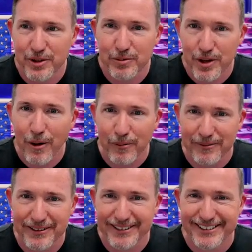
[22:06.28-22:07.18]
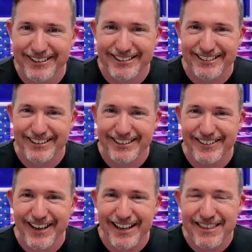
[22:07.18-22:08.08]
don't,
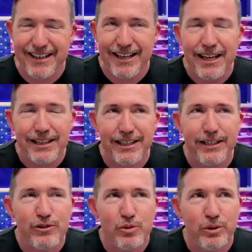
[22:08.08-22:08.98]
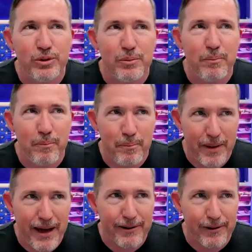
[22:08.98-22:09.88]
and I think leaders will do
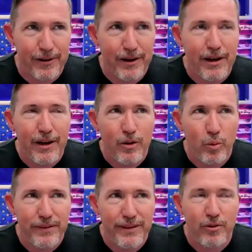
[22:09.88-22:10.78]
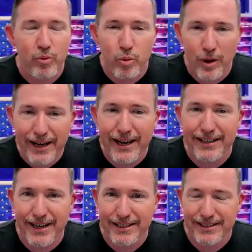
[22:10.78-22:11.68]
better when they
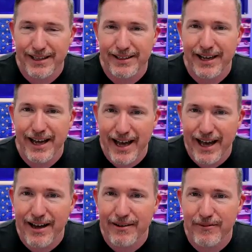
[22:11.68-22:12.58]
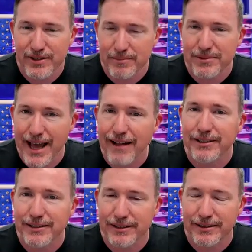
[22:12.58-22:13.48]
recognize that they have some
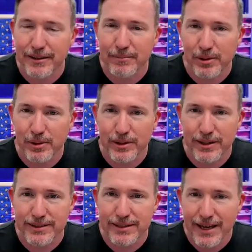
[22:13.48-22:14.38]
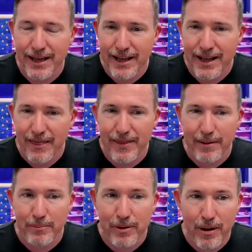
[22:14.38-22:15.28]
talented employees
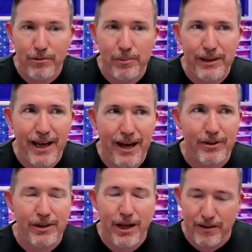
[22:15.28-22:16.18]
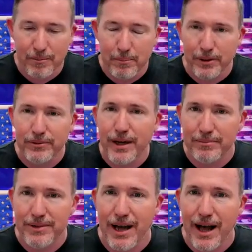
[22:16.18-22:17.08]
that probably have a lot of built
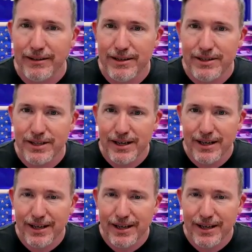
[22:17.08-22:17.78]
up knowledge